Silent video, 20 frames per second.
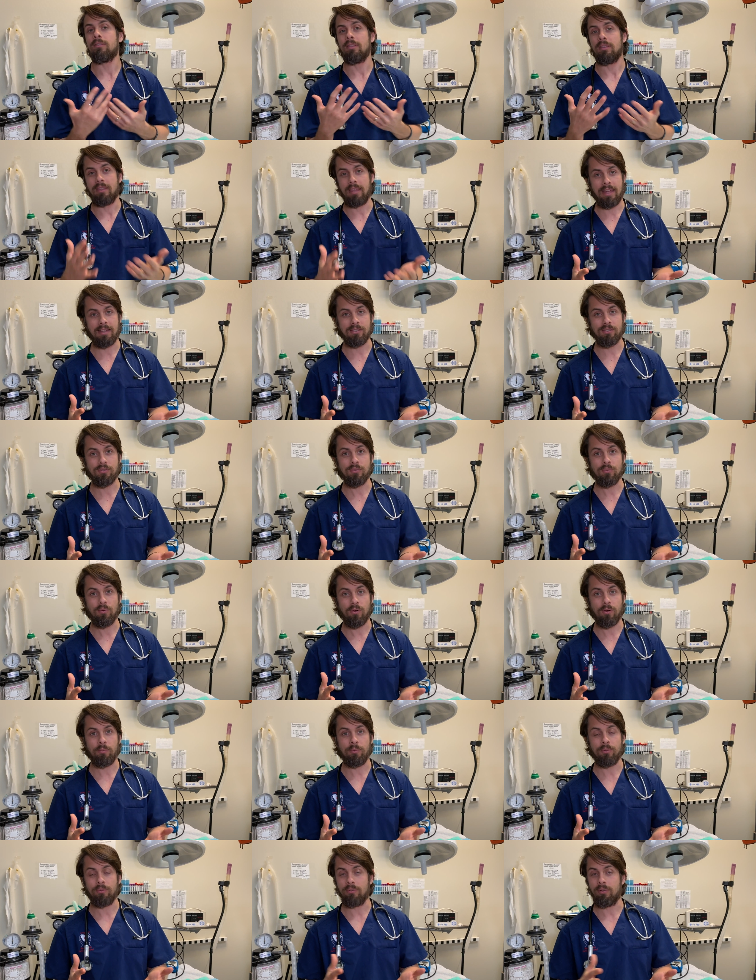that's
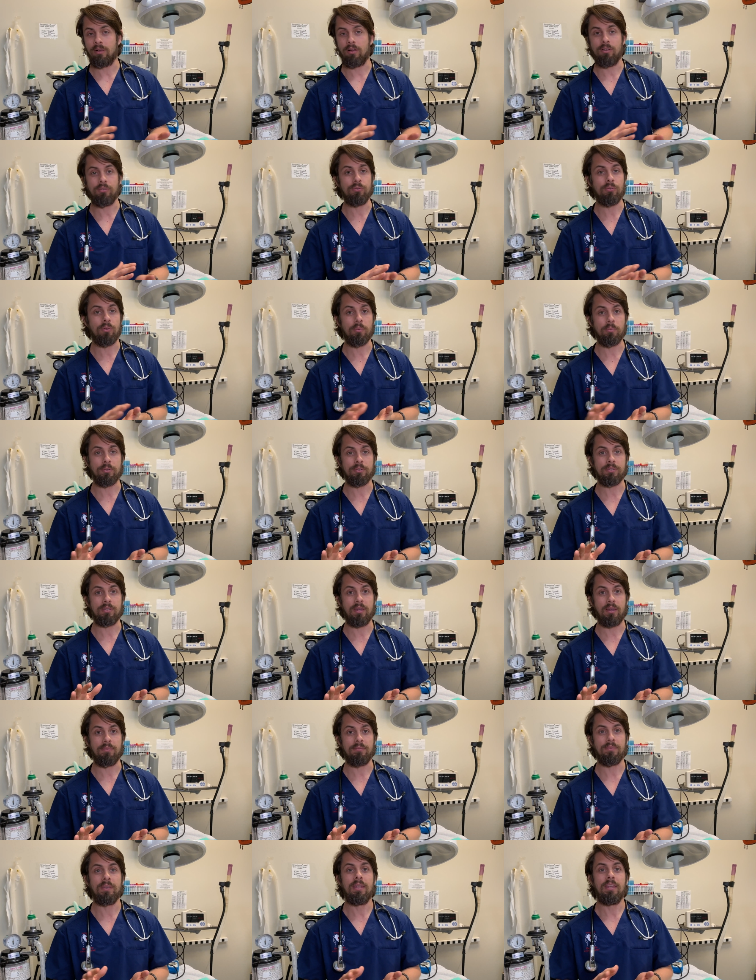normal, all normal stuff.